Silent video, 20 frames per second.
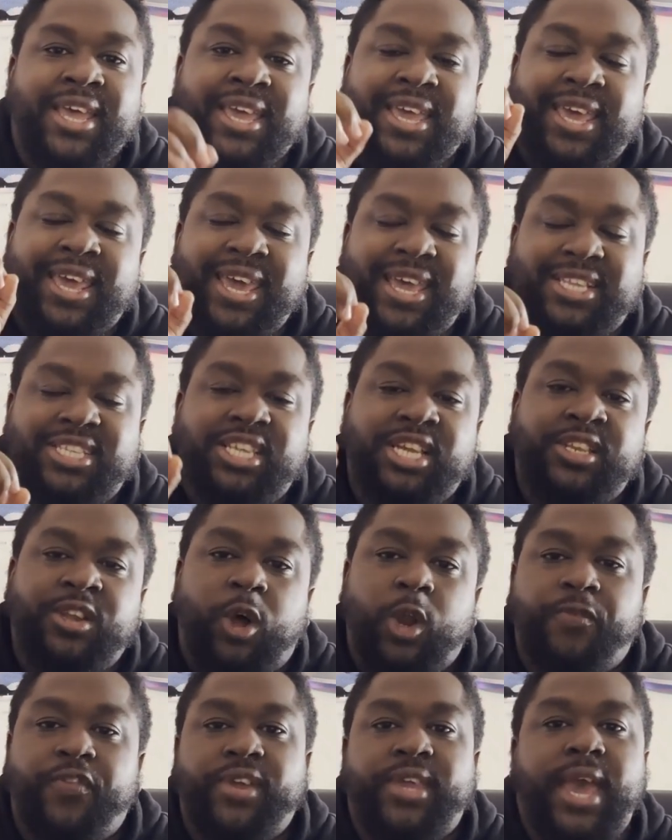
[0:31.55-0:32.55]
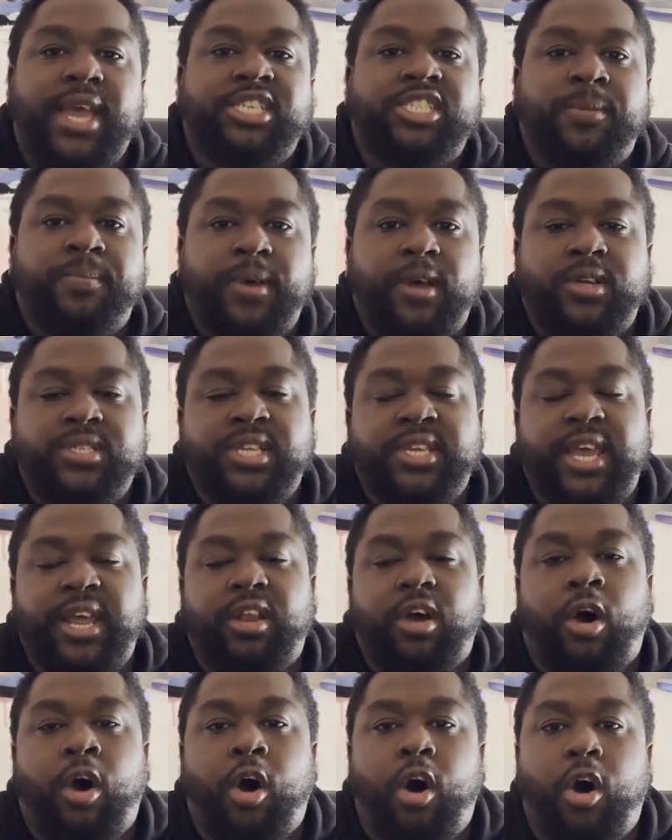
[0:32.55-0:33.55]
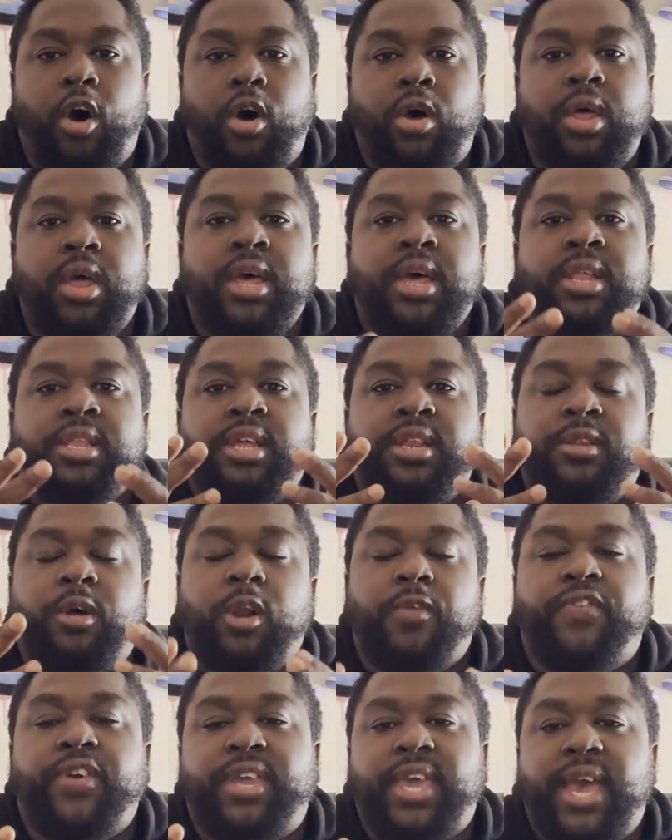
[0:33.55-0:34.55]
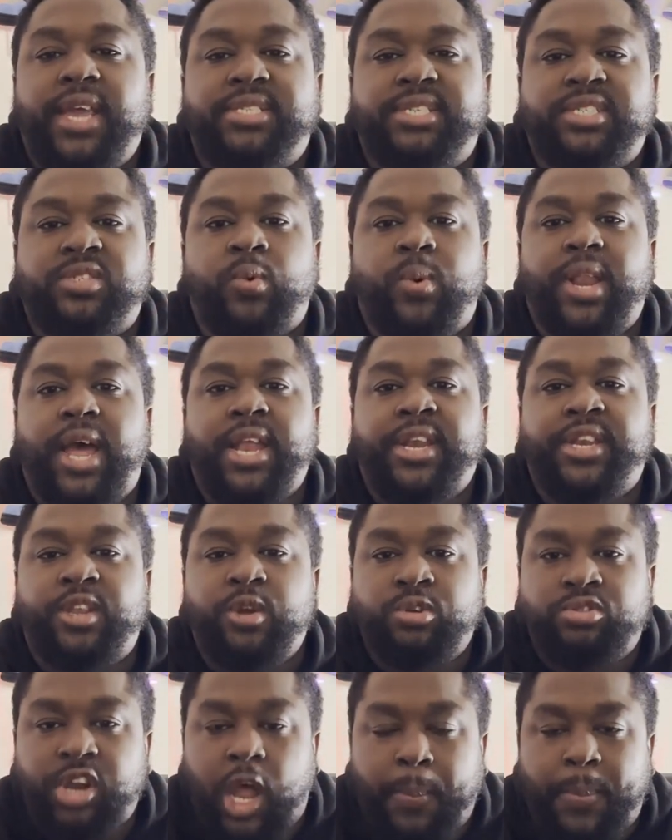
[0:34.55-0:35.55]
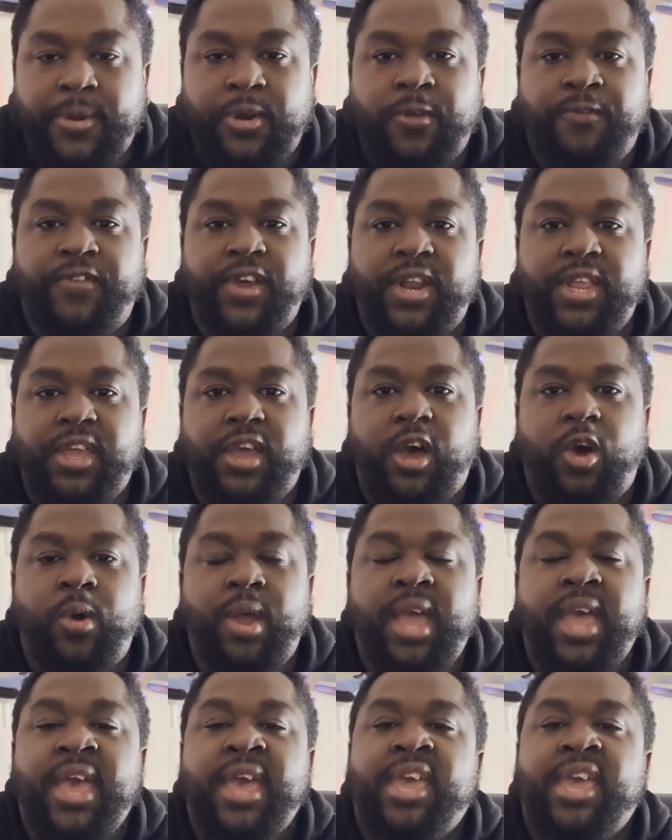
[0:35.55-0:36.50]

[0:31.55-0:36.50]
hit the notification bell to get all the notifications when I do drop a new video.